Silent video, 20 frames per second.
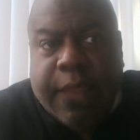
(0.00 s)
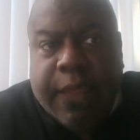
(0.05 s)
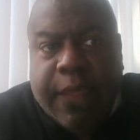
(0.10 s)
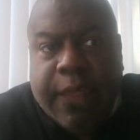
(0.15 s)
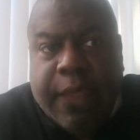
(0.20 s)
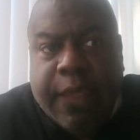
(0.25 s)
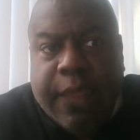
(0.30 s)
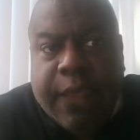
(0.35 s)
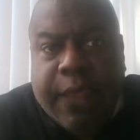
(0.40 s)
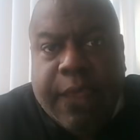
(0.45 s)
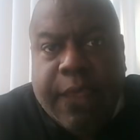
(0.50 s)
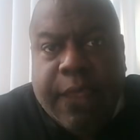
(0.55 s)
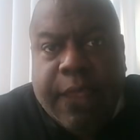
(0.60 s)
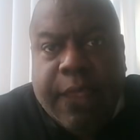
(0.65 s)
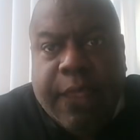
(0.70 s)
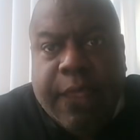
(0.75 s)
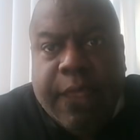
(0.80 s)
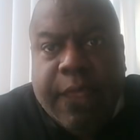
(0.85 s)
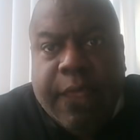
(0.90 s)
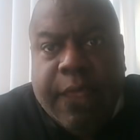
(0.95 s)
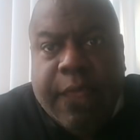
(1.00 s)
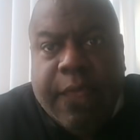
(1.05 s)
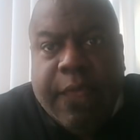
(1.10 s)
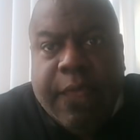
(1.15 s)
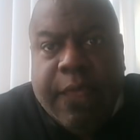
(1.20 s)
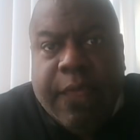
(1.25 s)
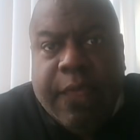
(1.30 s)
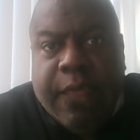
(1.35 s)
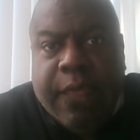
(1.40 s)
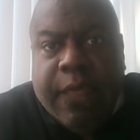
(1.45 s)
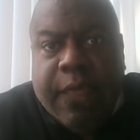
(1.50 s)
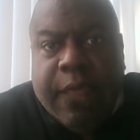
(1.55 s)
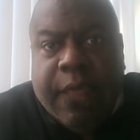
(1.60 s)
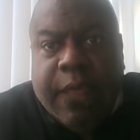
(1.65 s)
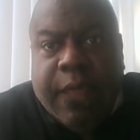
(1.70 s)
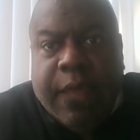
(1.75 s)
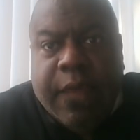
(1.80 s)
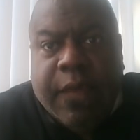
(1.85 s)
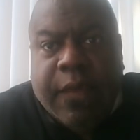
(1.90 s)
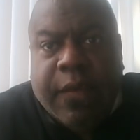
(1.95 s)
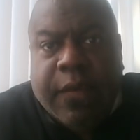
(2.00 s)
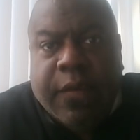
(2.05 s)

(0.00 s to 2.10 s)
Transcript: (silence)